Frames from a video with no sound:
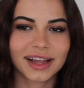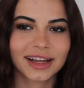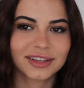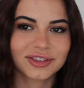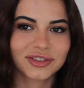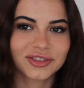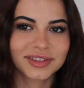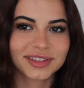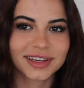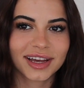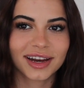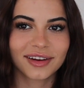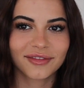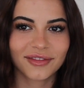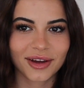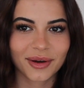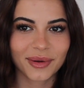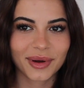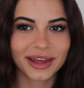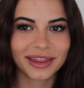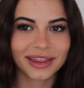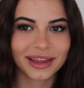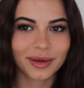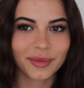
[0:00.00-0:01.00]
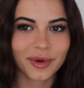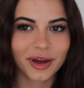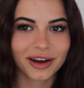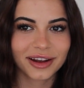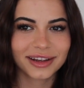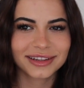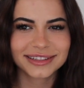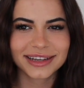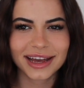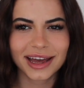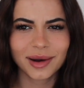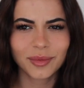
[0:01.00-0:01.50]
That's just kind of how I think about it.
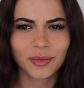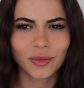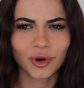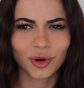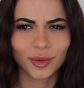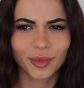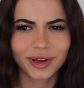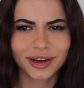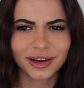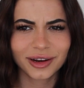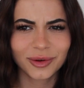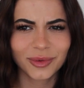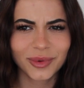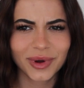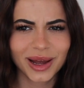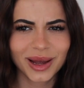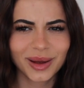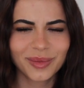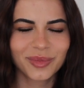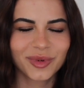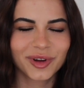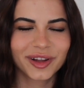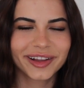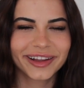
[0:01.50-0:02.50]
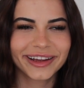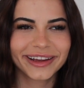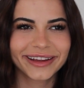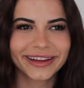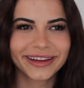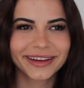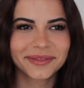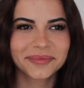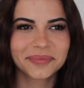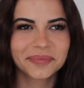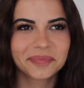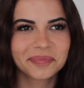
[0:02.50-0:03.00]
It's kind of morbid in a way, but
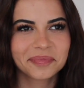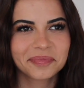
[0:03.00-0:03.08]
like,